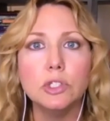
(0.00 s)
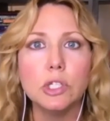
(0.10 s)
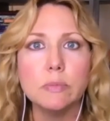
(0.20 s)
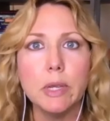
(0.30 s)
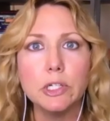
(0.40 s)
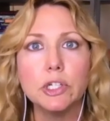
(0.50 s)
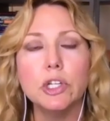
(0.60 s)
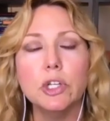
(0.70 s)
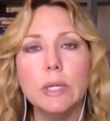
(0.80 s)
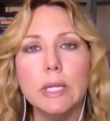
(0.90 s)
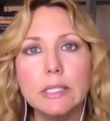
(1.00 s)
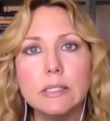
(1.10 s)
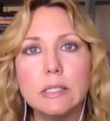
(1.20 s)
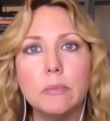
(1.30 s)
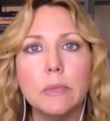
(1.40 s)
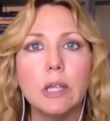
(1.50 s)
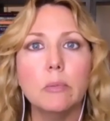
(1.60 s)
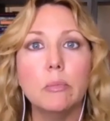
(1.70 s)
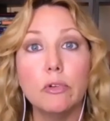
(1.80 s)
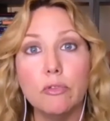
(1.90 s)
Just make sure you eat
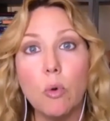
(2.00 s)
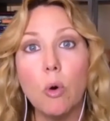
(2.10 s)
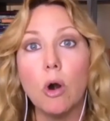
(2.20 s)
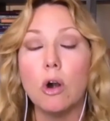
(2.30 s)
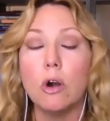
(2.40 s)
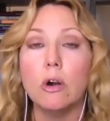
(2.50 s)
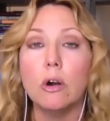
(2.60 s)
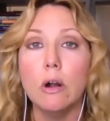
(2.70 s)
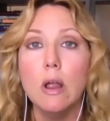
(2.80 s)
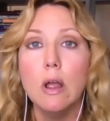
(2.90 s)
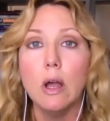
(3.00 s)
something before or